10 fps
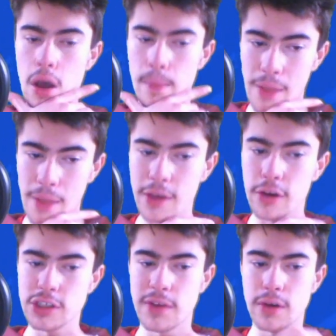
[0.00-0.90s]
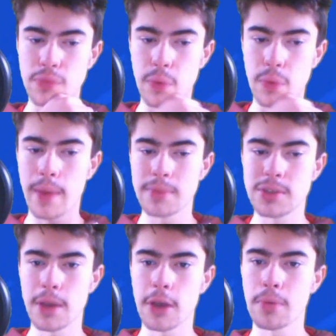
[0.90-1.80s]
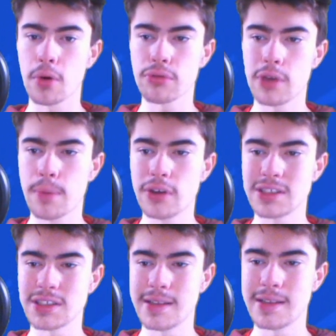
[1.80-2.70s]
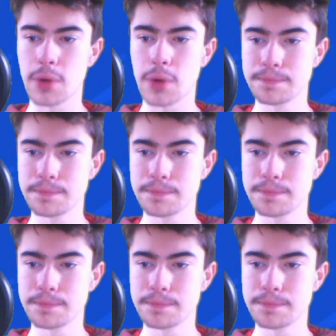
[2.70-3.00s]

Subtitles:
but I think Huddersfield will be able to pick up all 3 points in this one.